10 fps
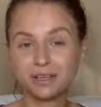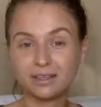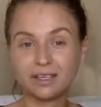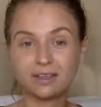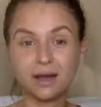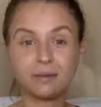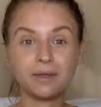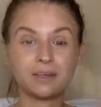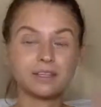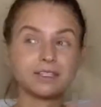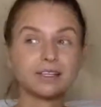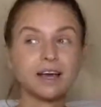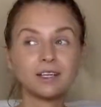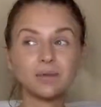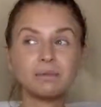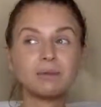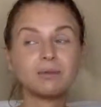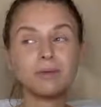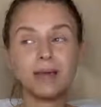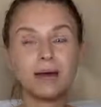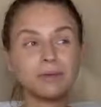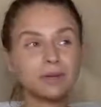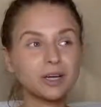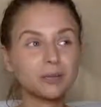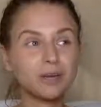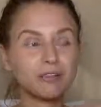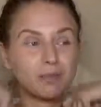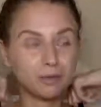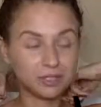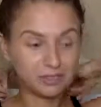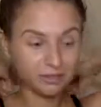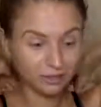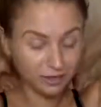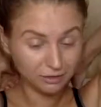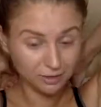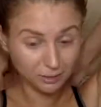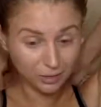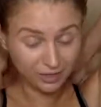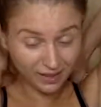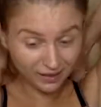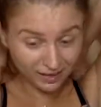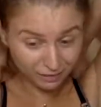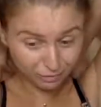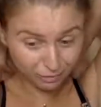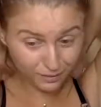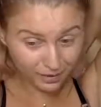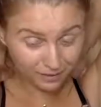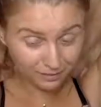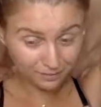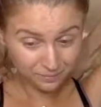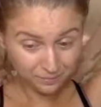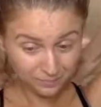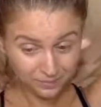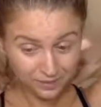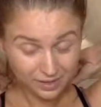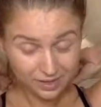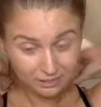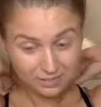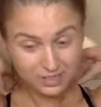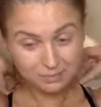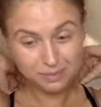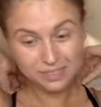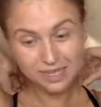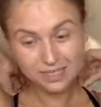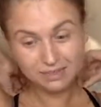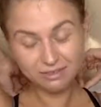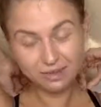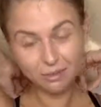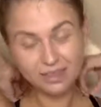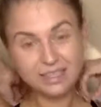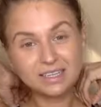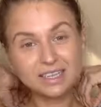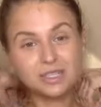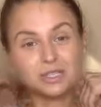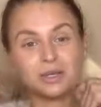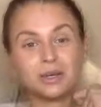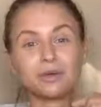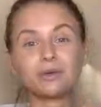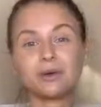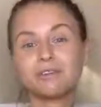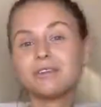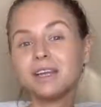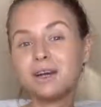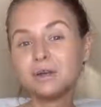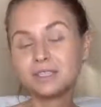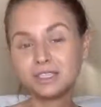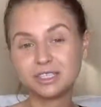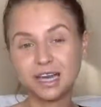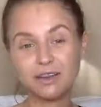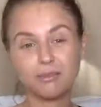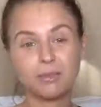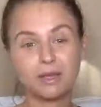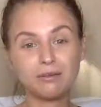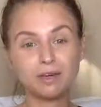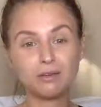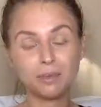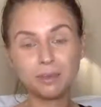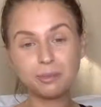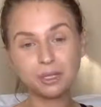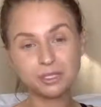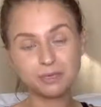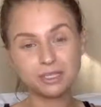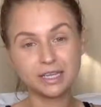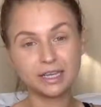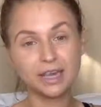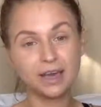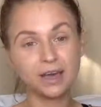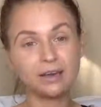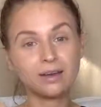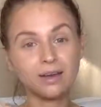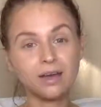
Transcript: It's like I'm like, just like I just want people to be happy around me, and I've been receiving a lot of support in that kind of a way. But besides of like what things I like to do, like record videos and just kind of be in front of people as much as I can.